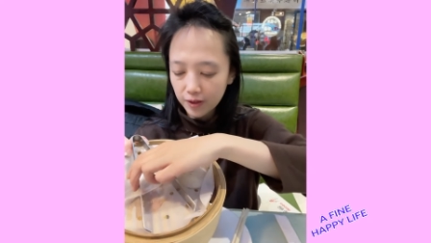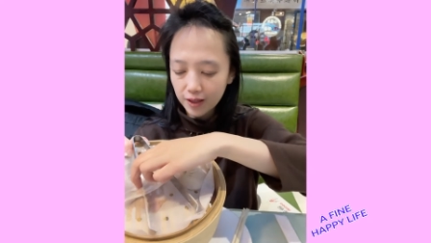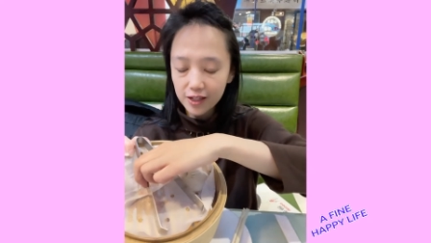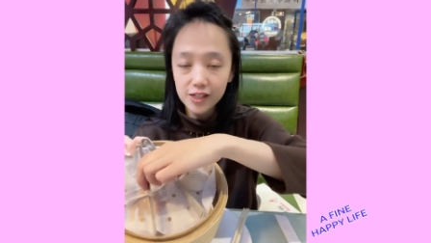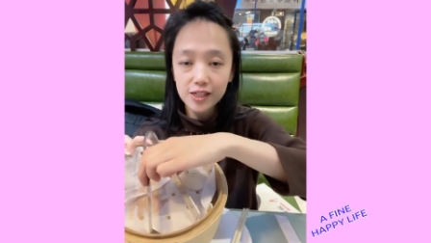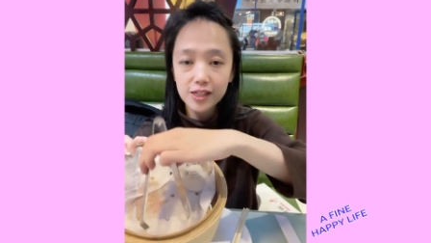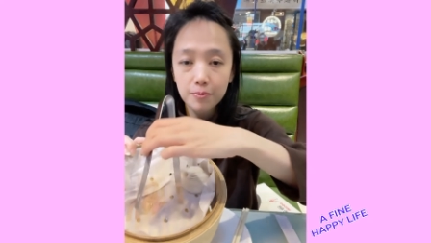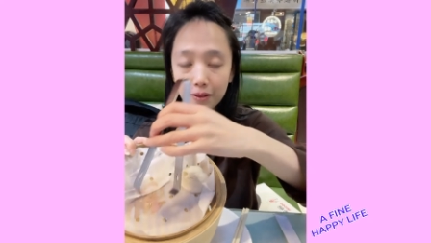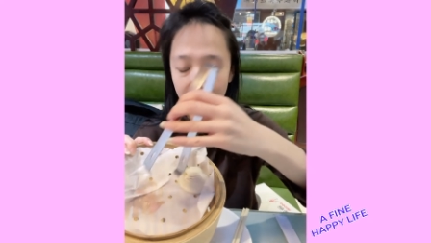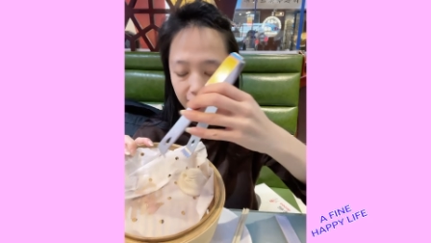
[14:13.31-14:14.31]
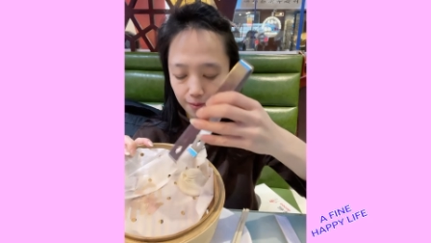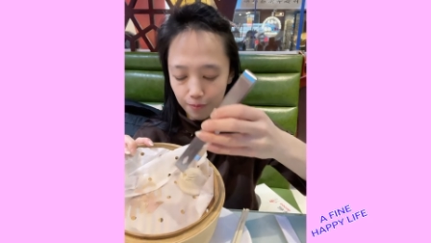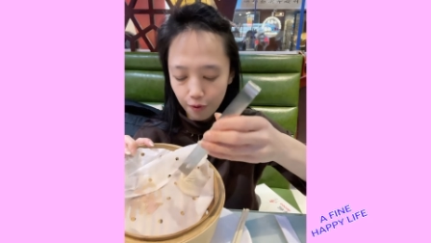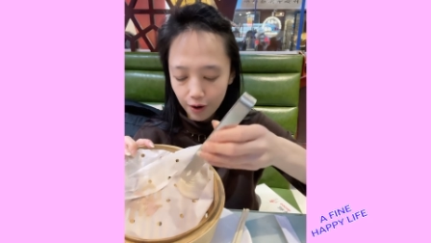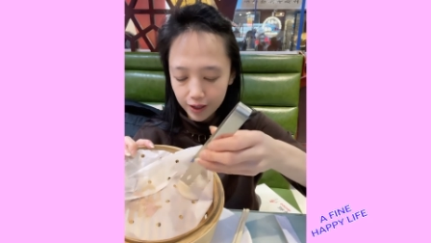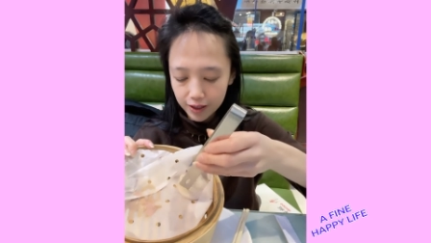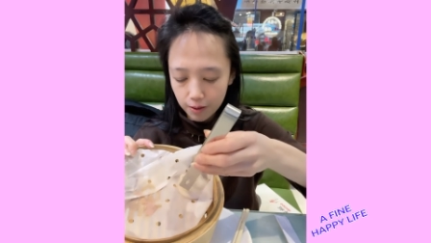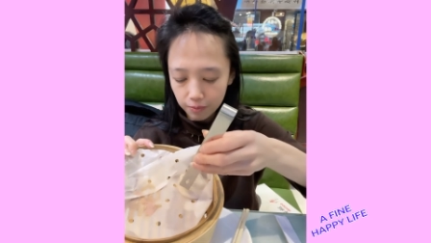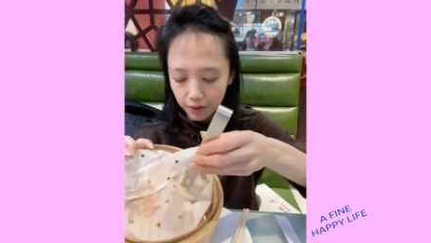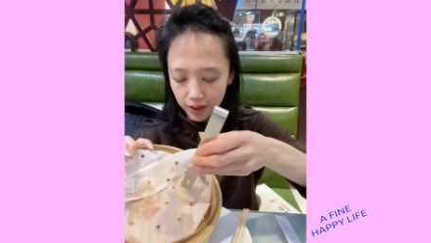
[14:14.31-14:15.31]
This is the plain pork
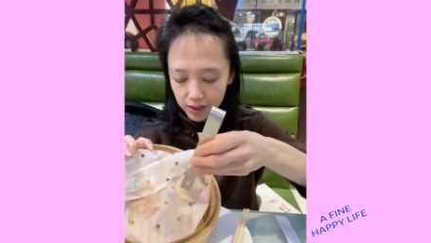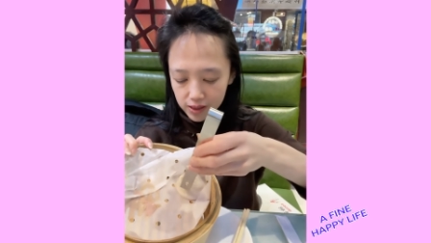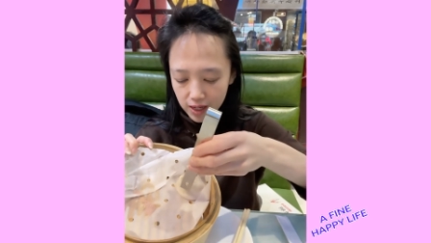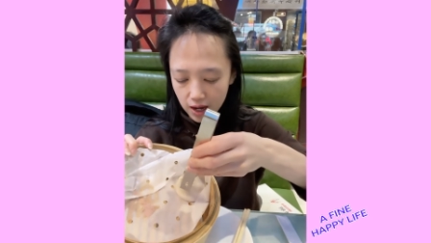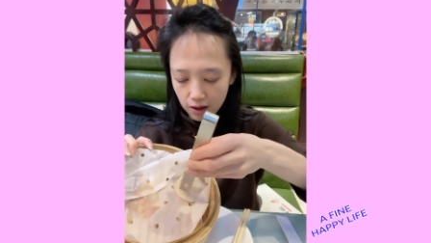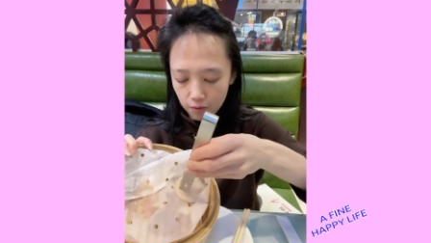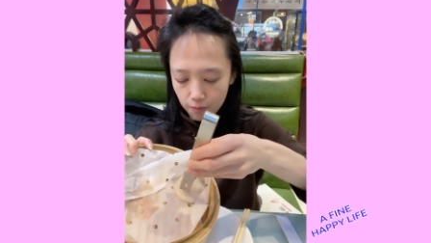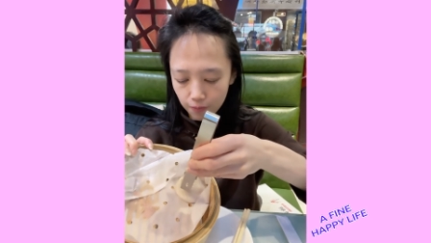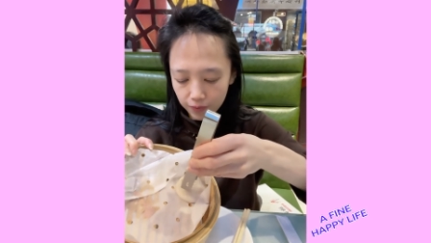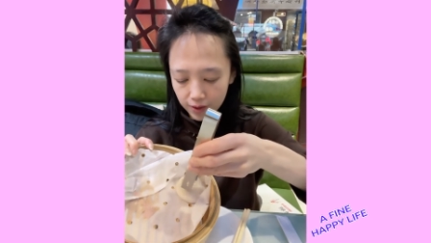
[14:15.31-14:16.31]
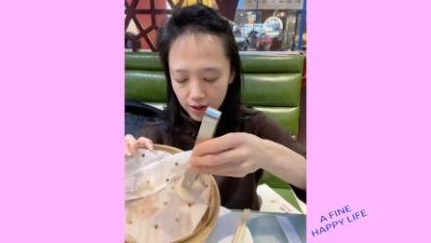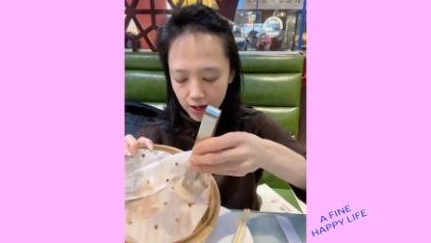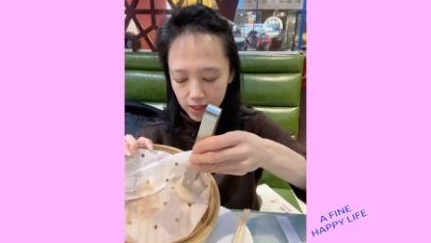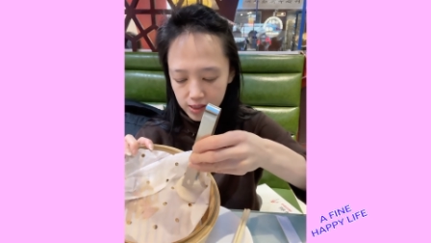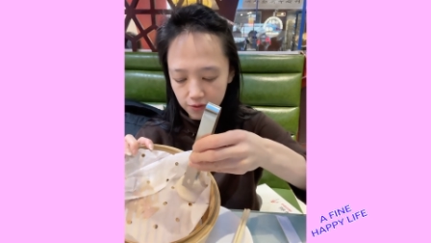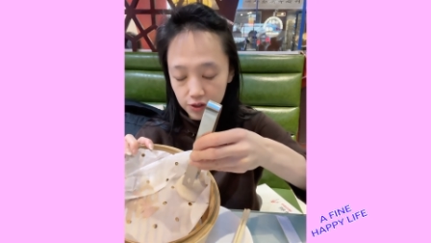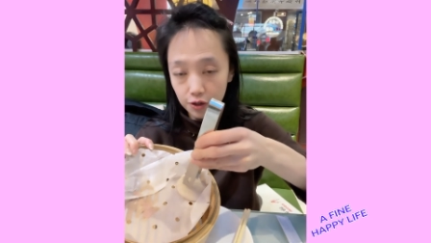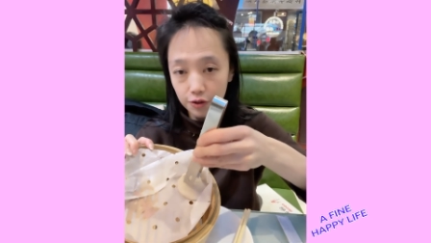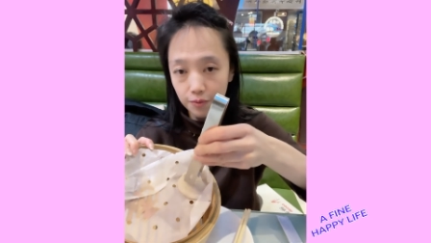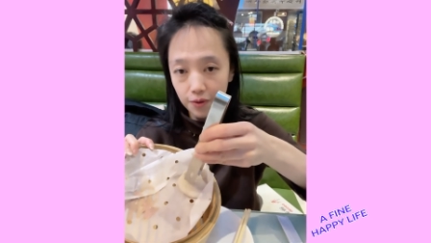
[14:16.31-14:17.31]
dumplings now. As I've
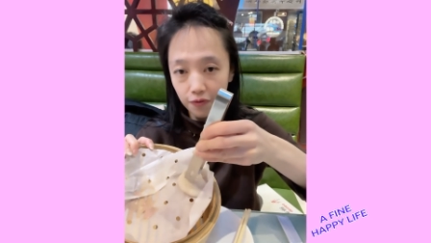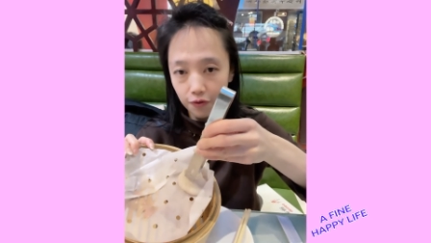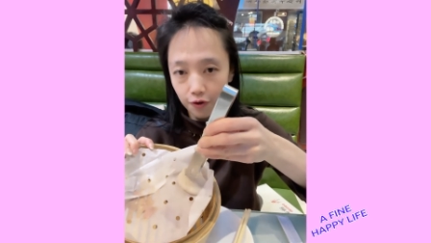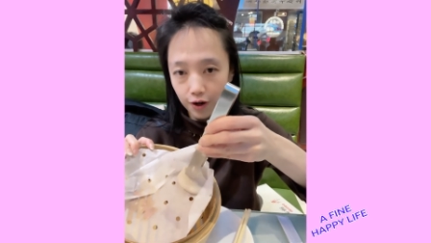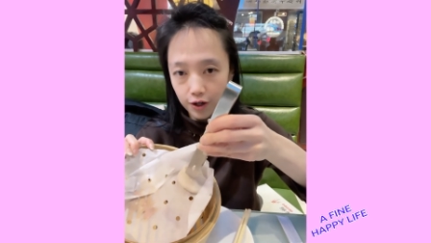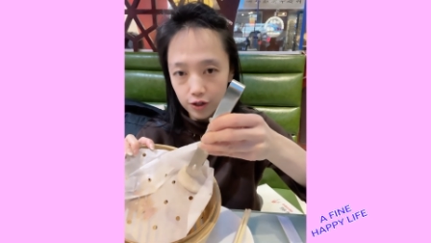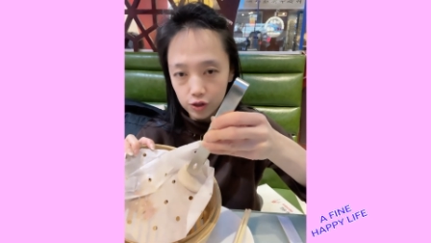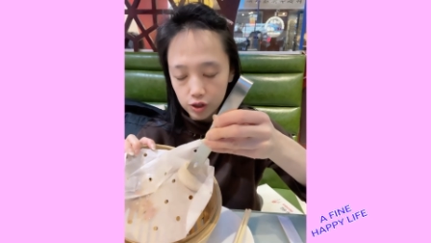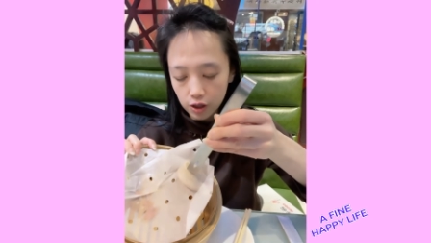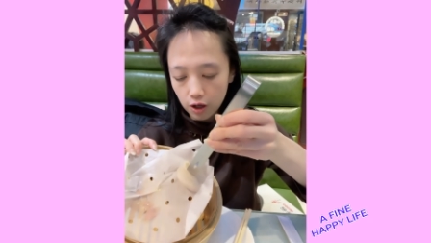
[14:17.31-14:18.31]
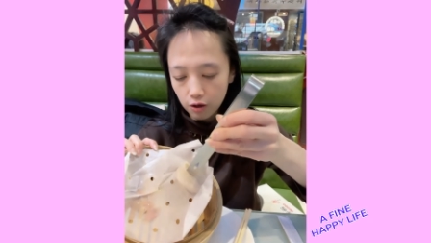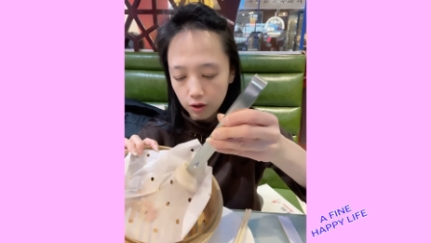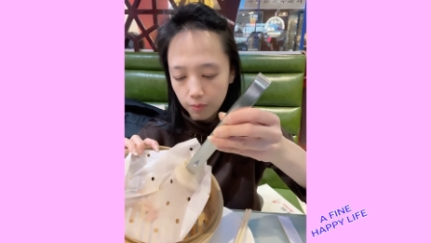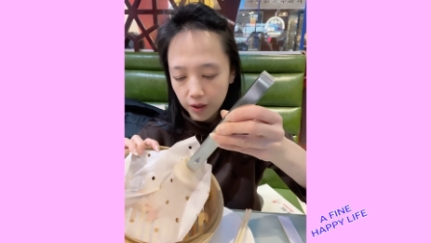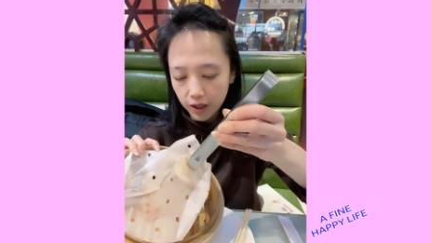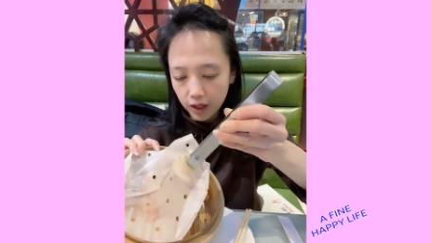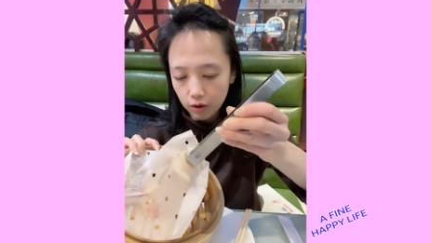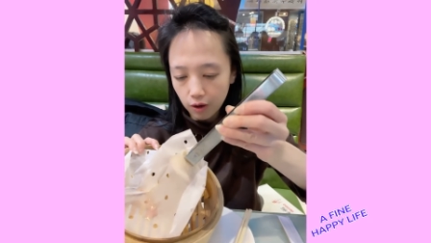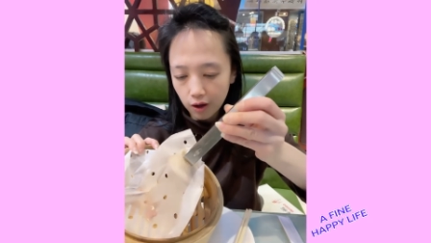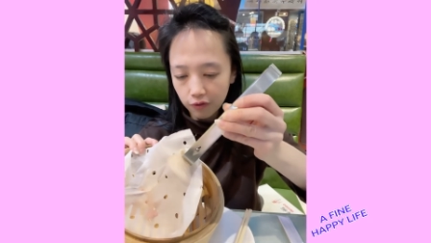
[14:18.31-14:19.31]
told you before, you slowly pick it
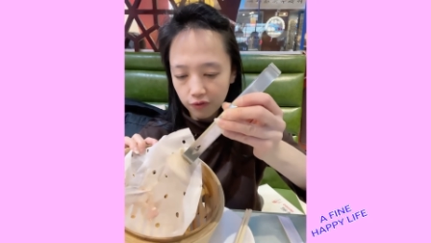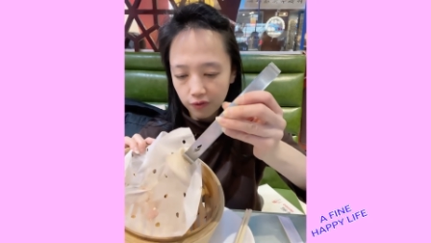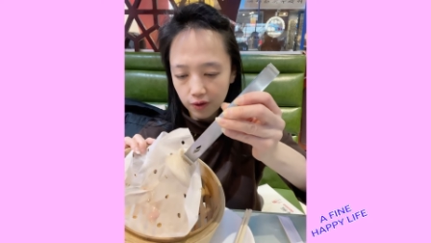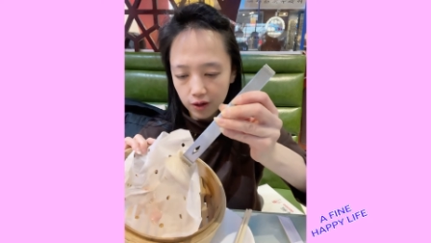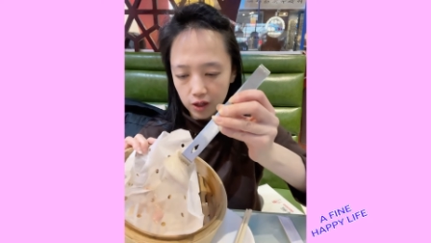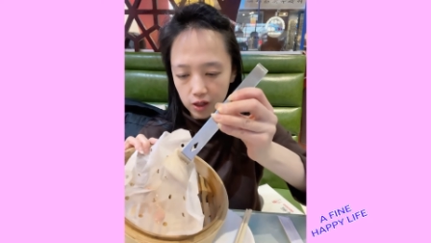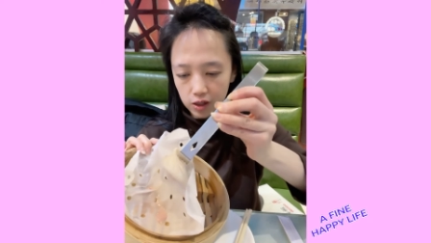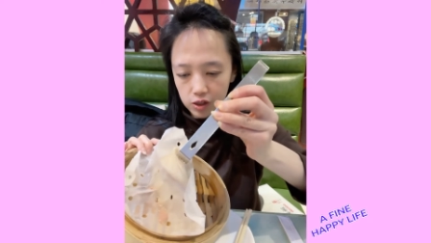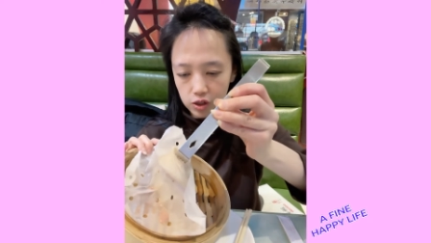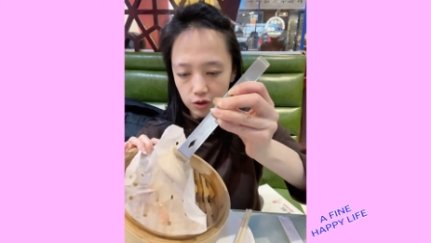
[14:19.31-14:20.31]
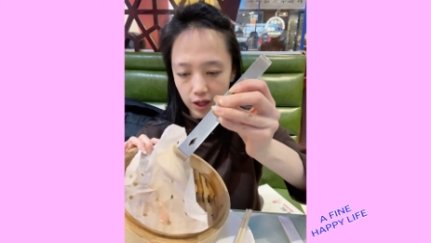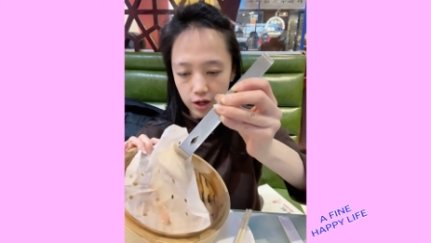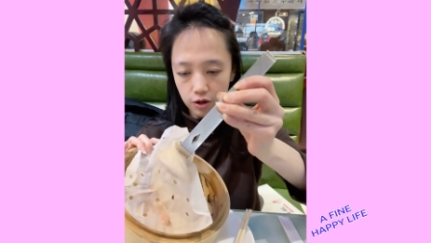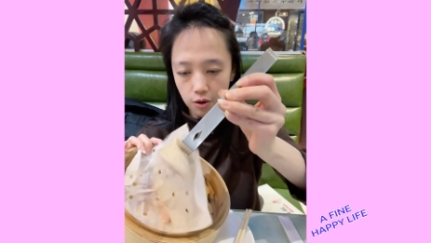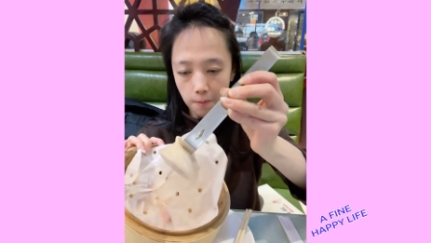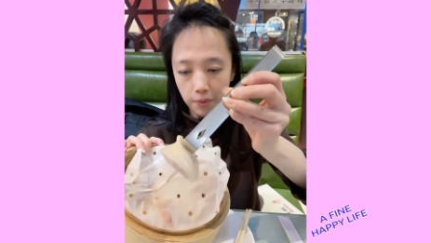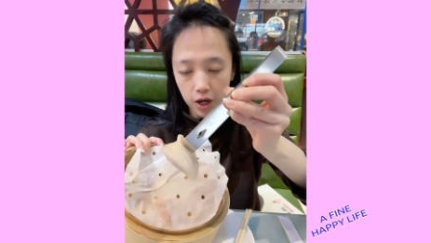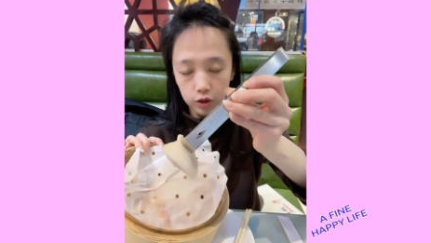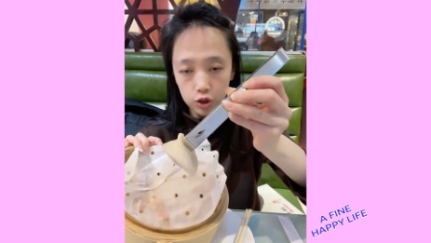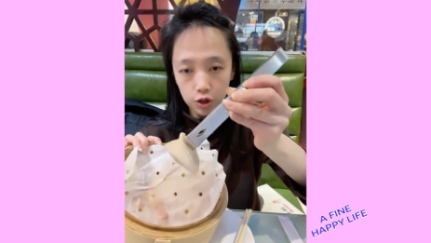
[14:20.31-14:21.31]
off so that you don't
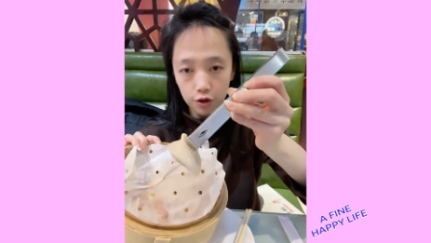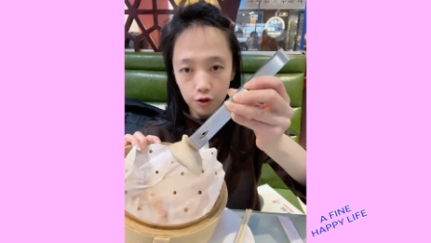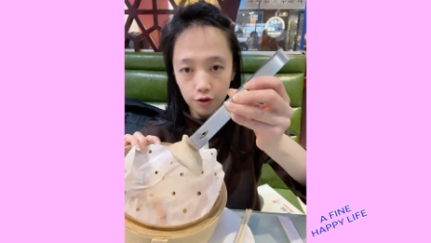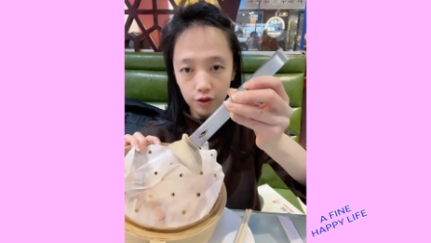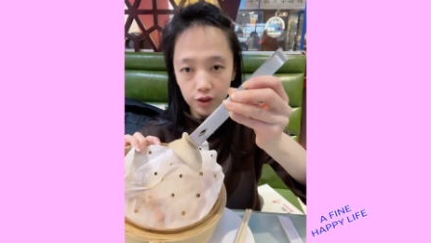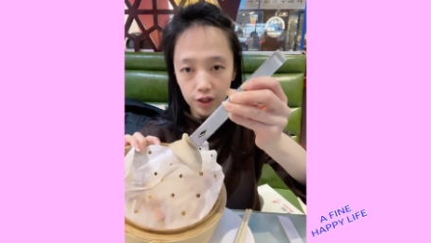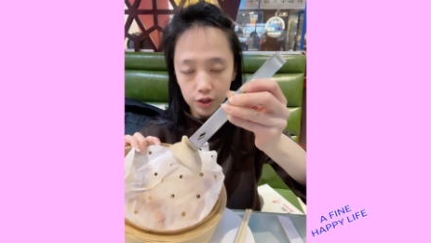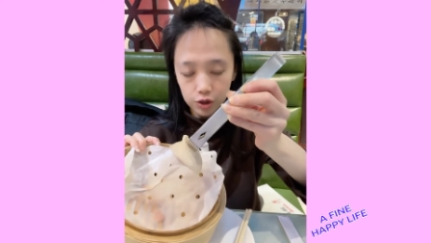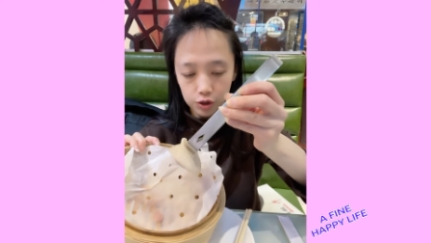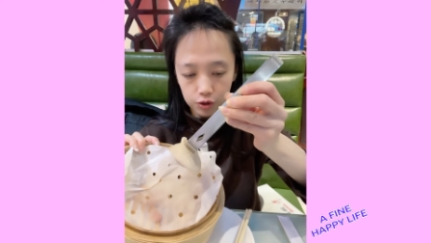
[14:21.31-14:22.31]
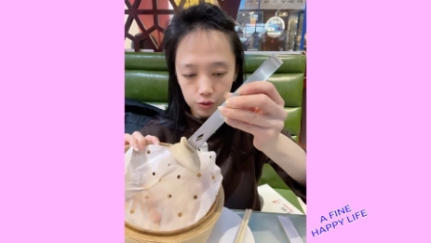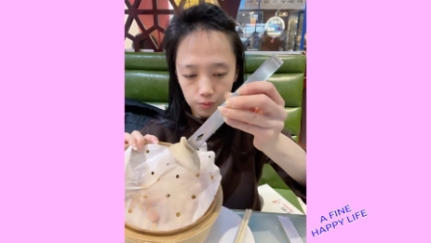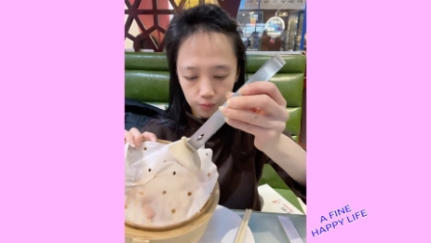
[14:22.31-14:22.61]
puncture the soup